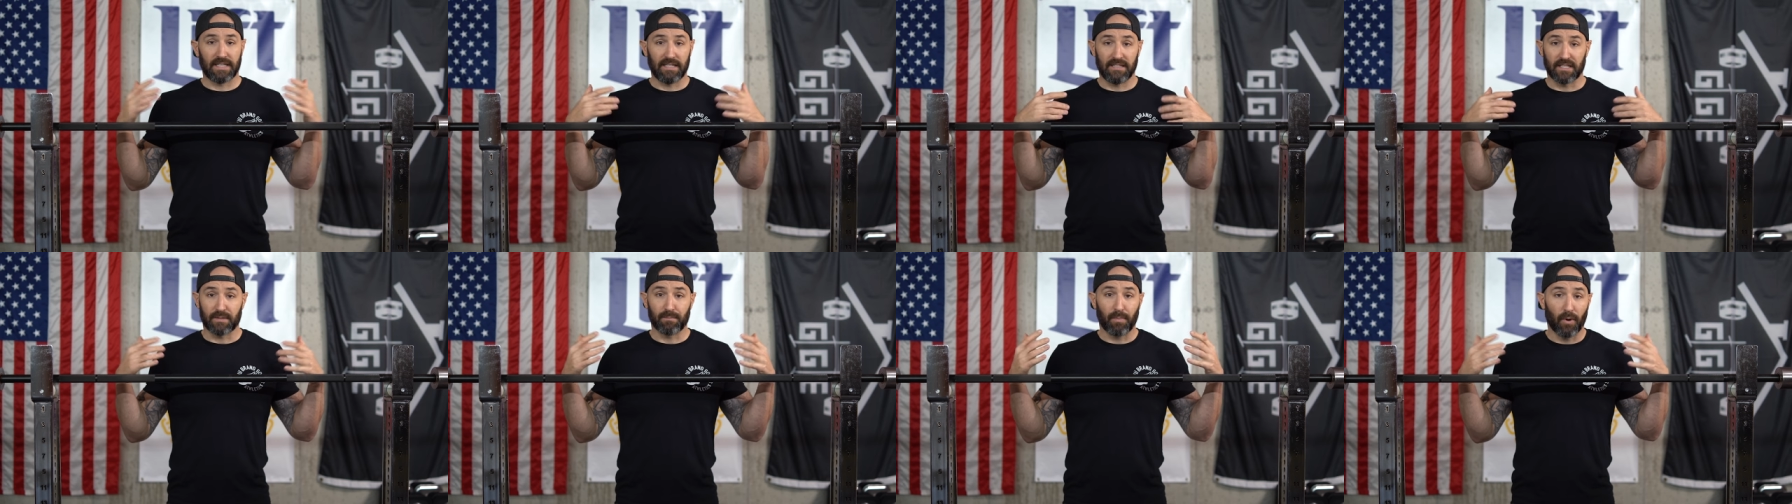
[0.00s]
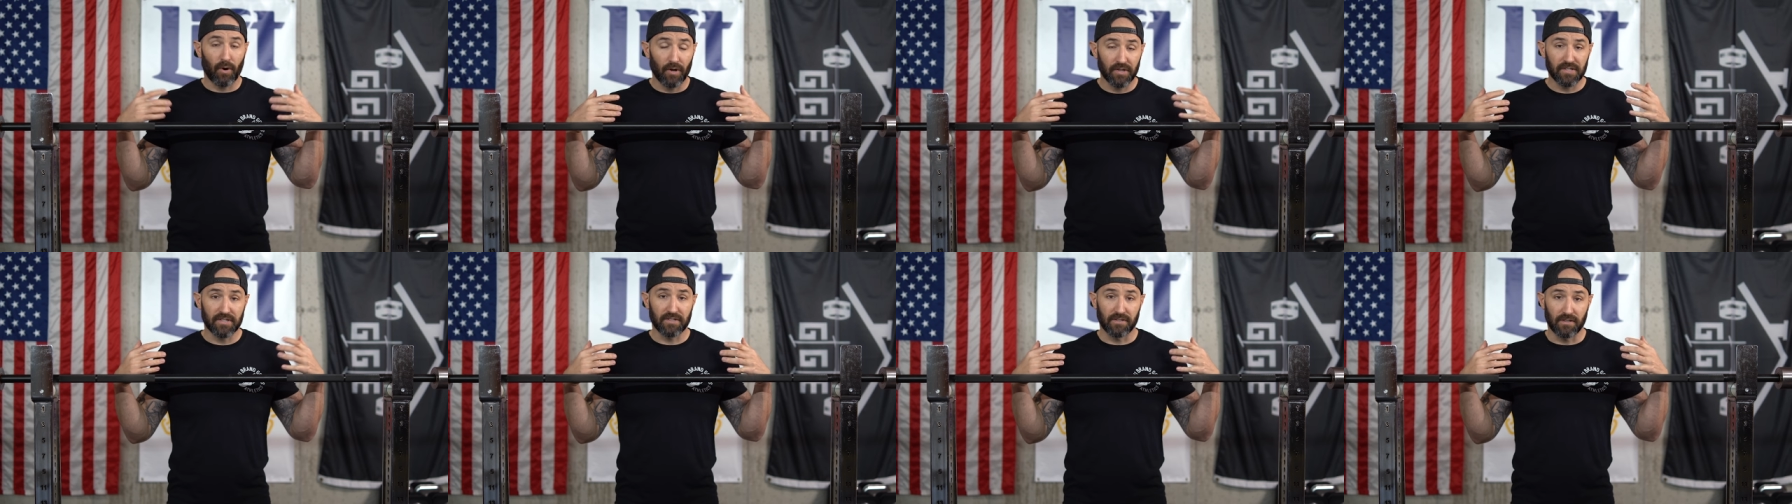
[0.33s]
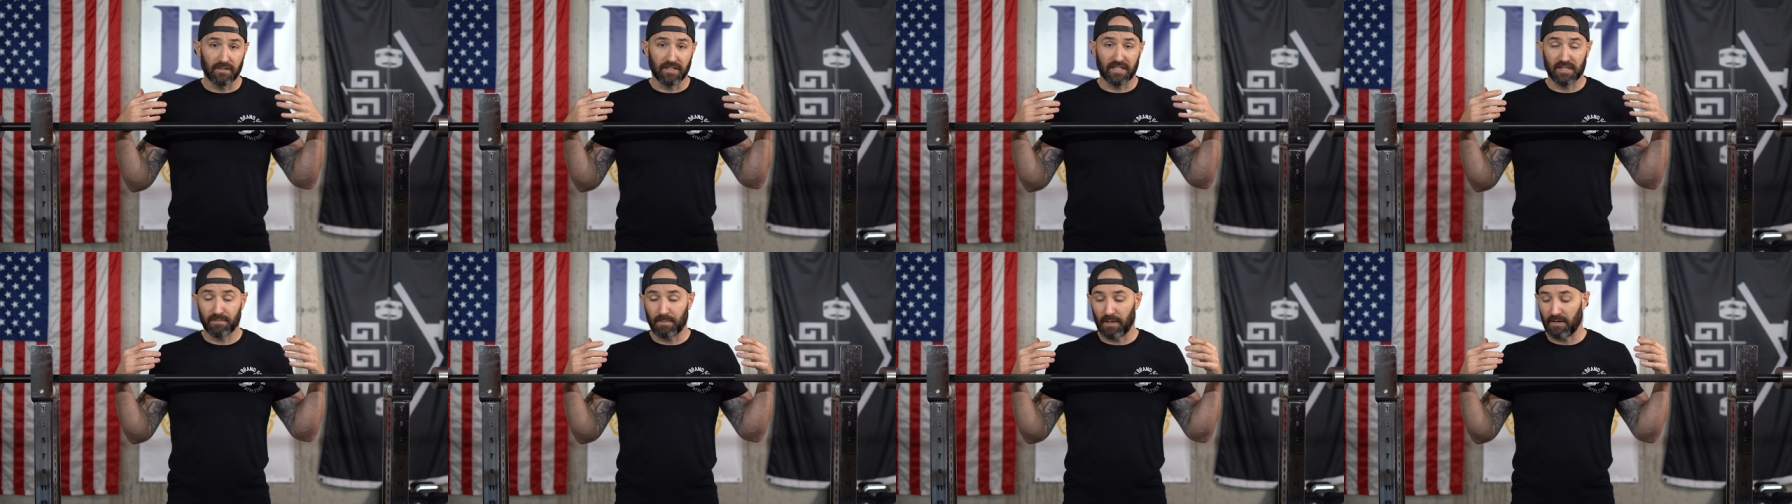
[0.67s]
at least
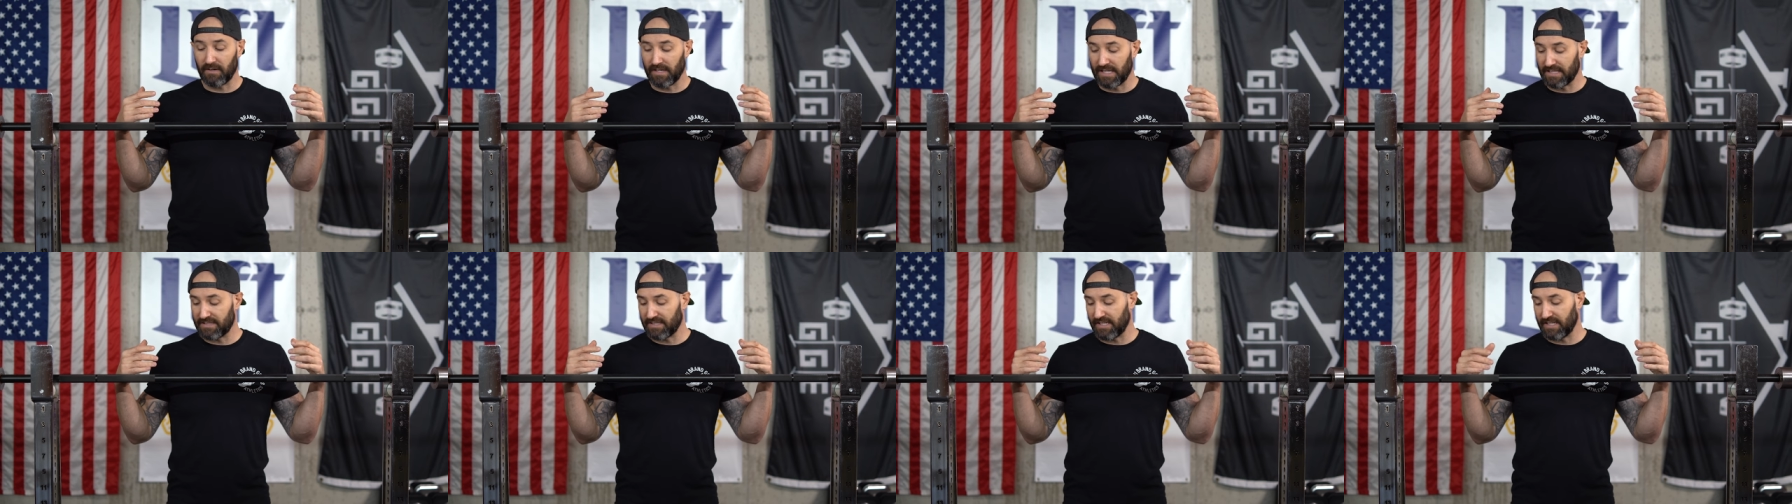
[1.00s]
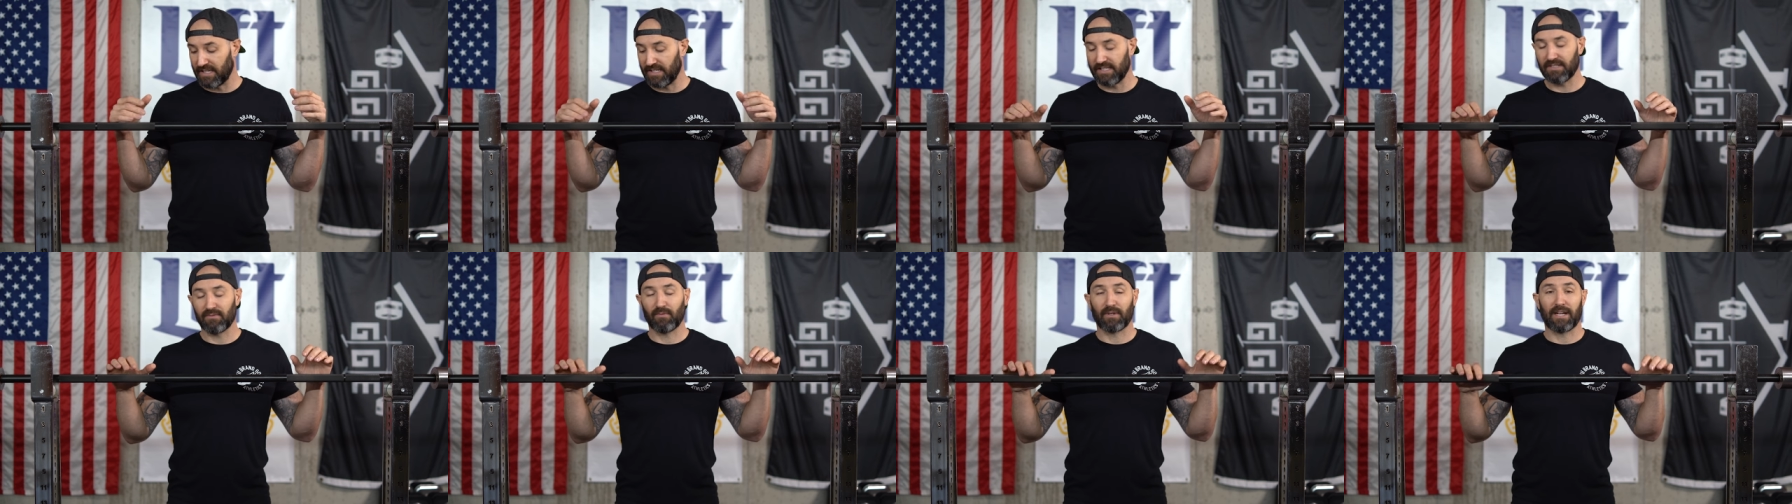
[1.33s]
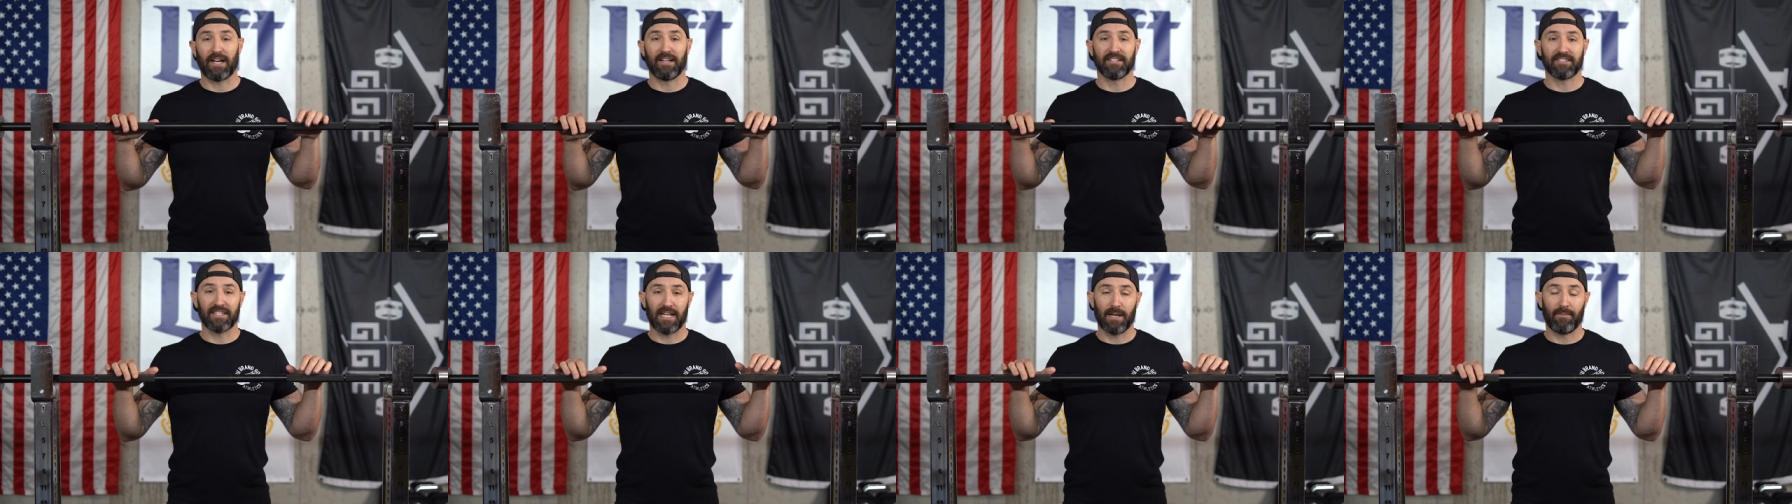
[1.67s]
personal experience is when
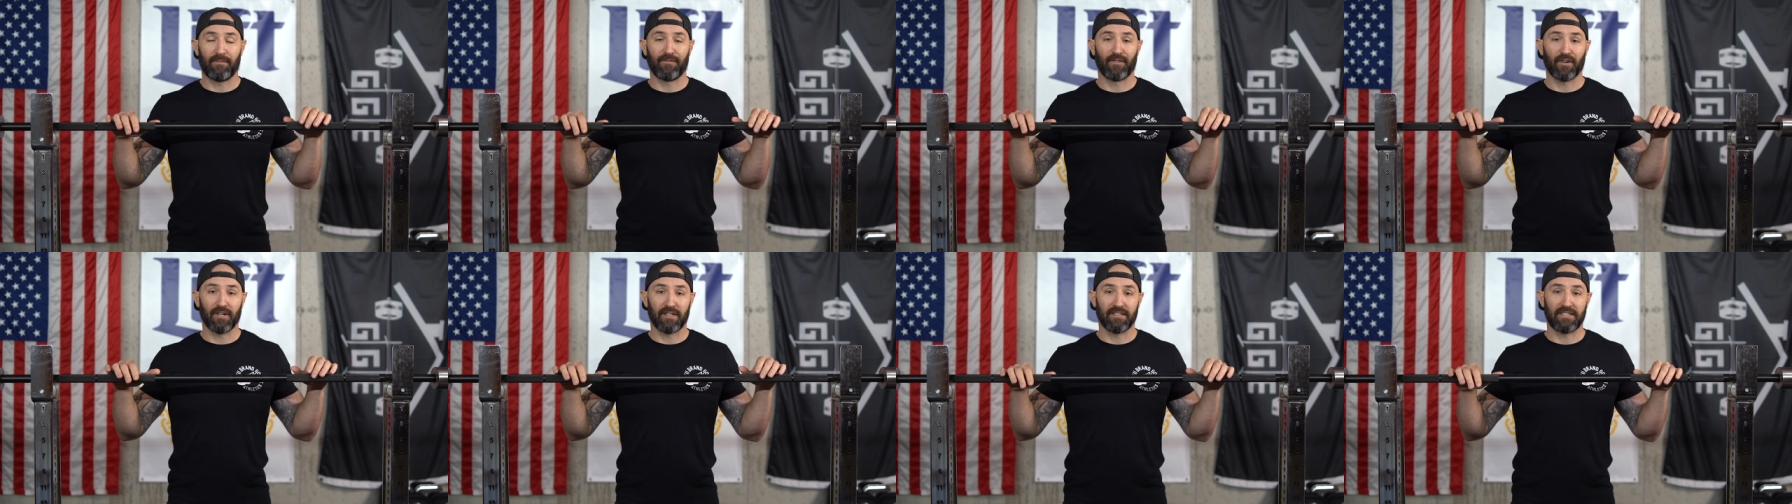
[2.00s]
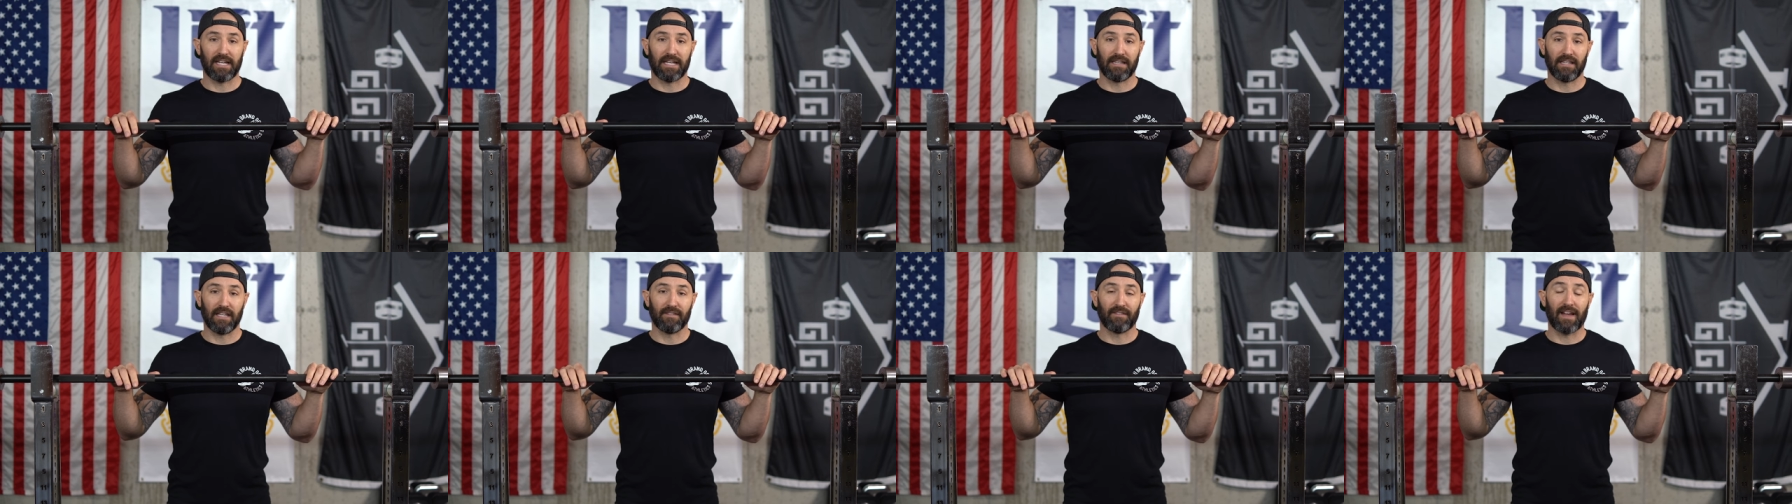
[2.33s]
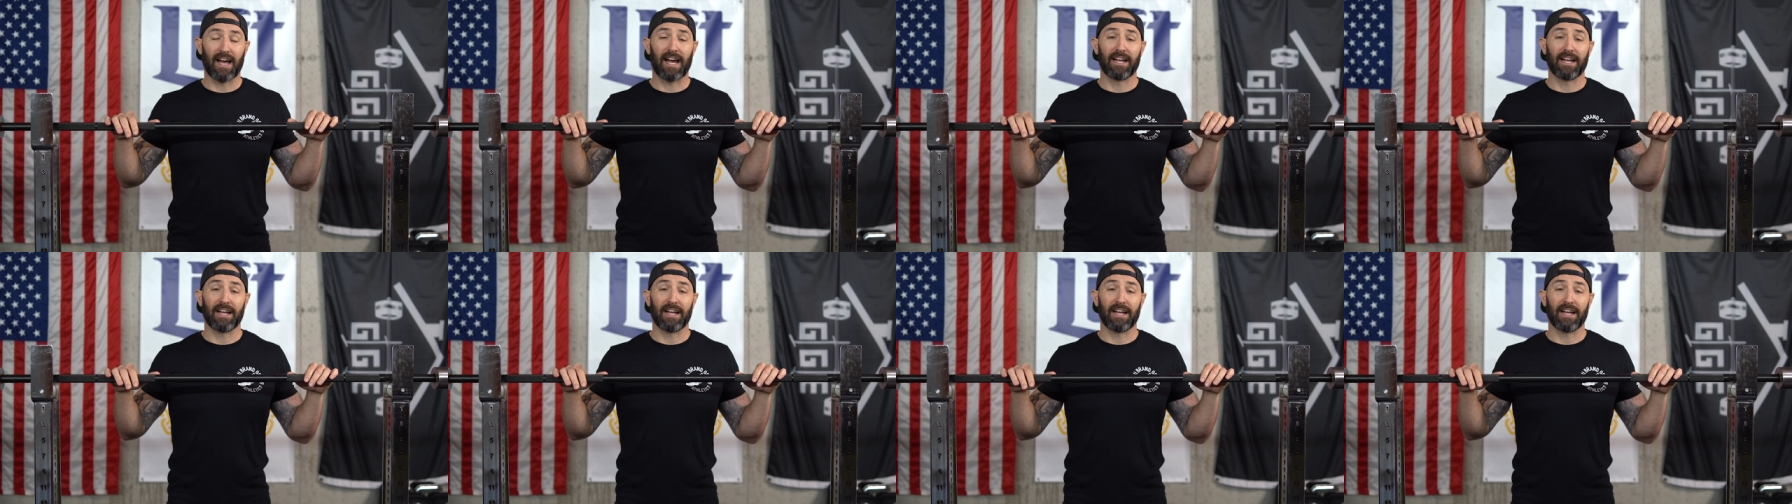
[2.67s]
I set up for a deadlift,